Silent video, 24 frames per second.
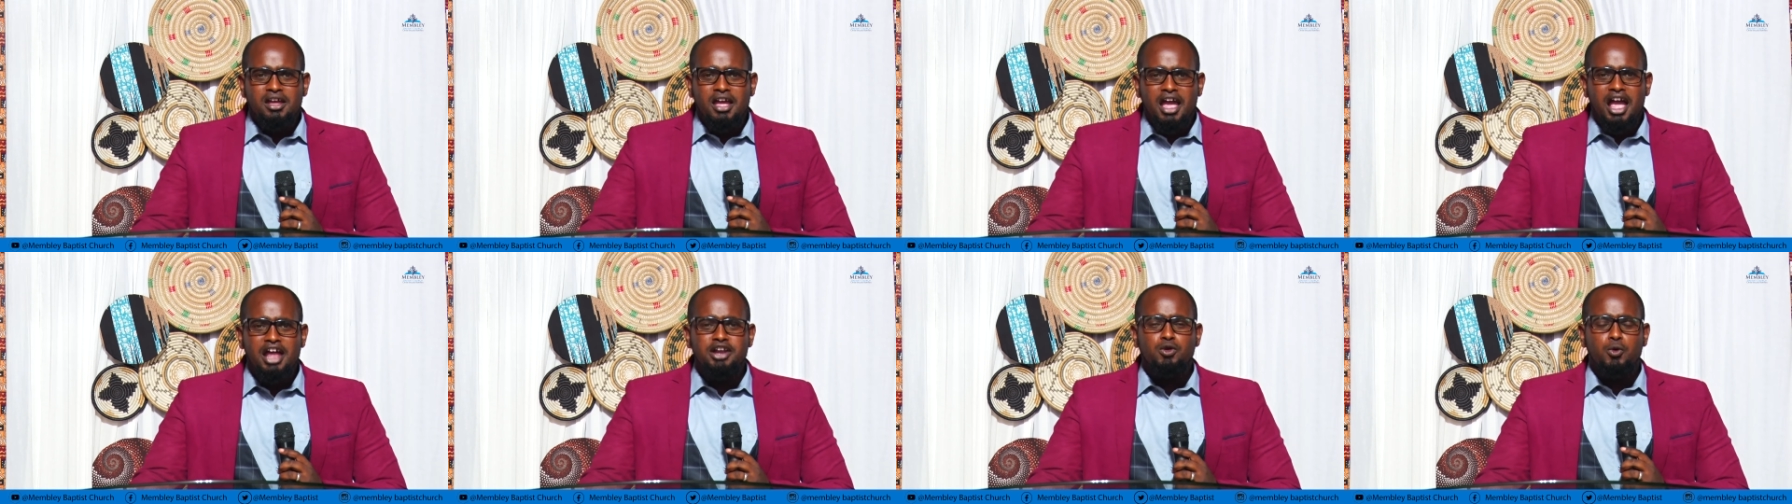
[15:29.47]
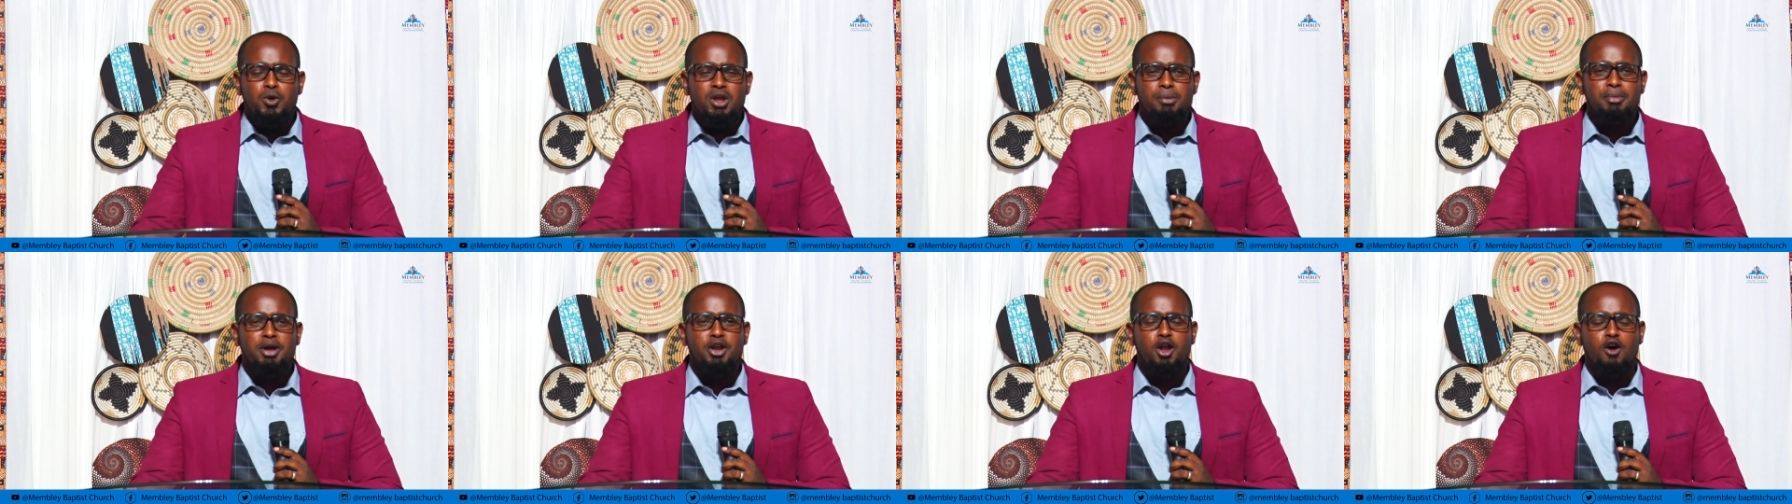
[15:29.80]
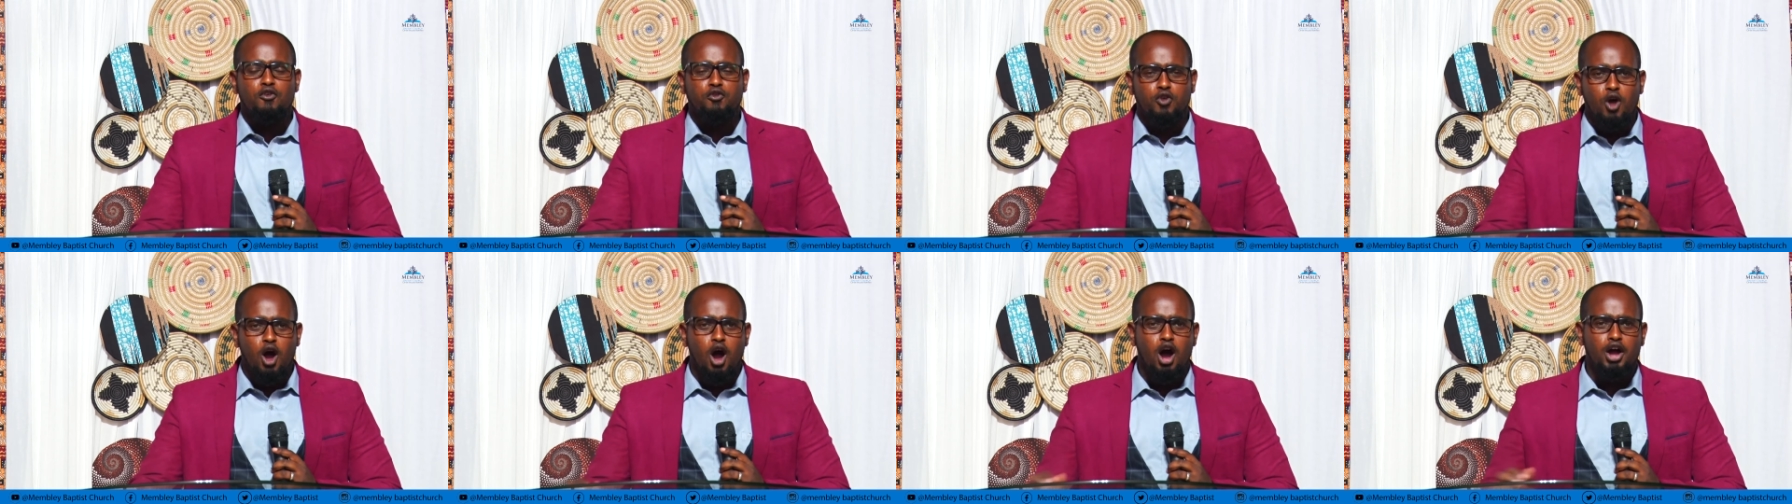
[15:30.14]
and women
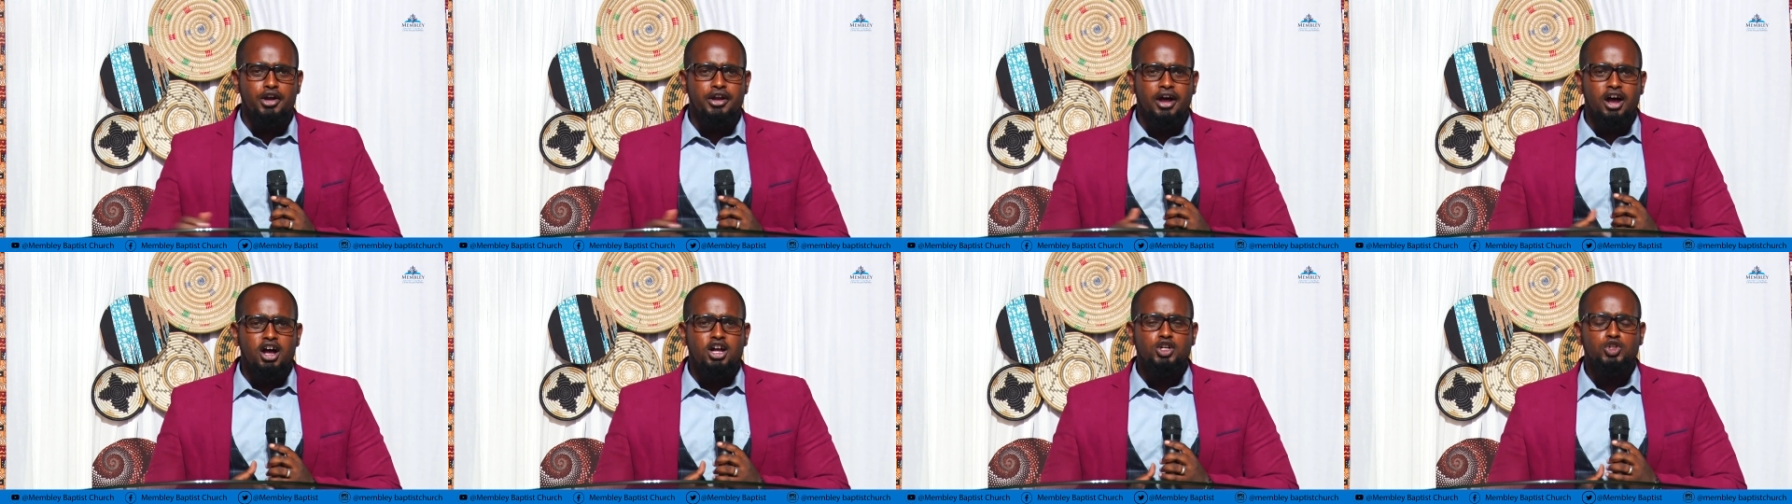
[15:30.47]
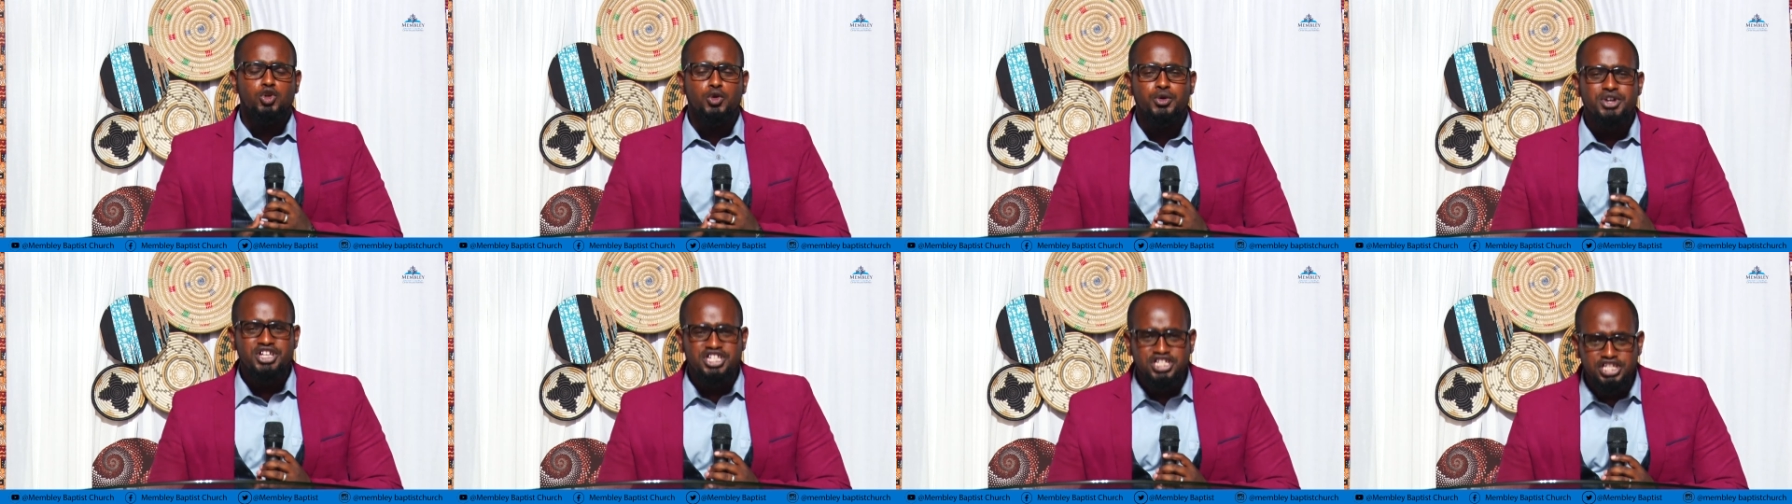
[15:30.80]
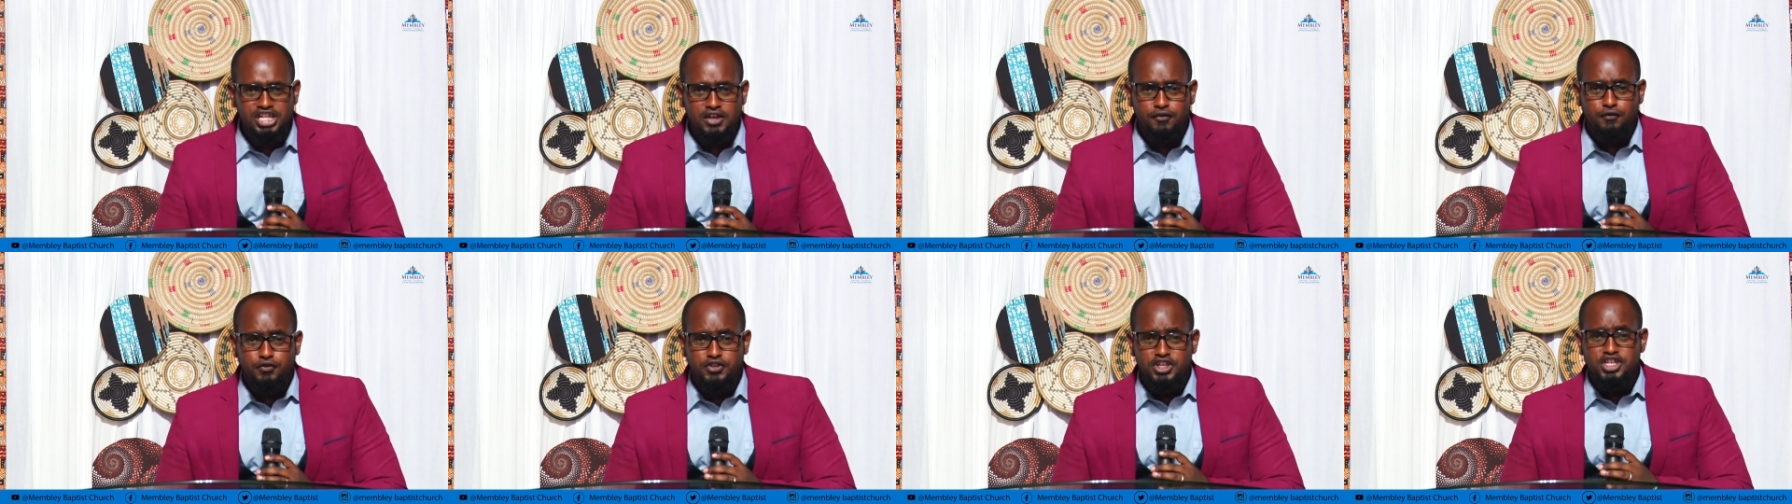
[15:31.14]
of God to
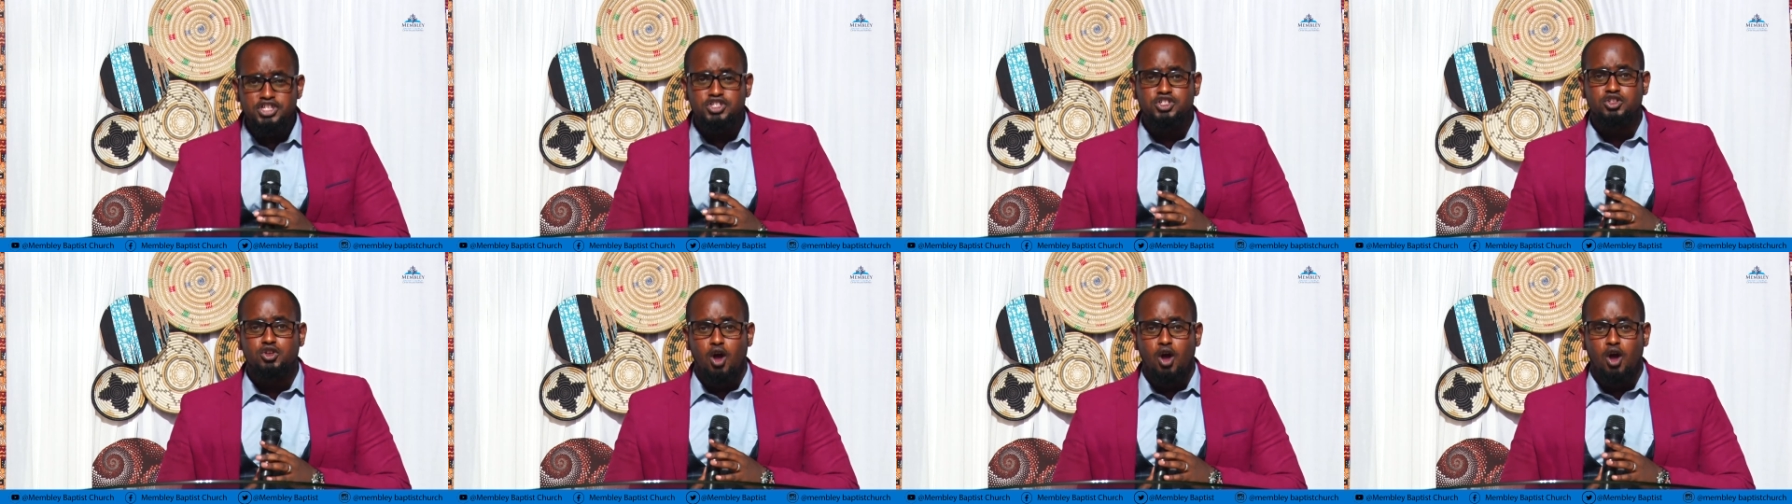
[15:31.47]
receive this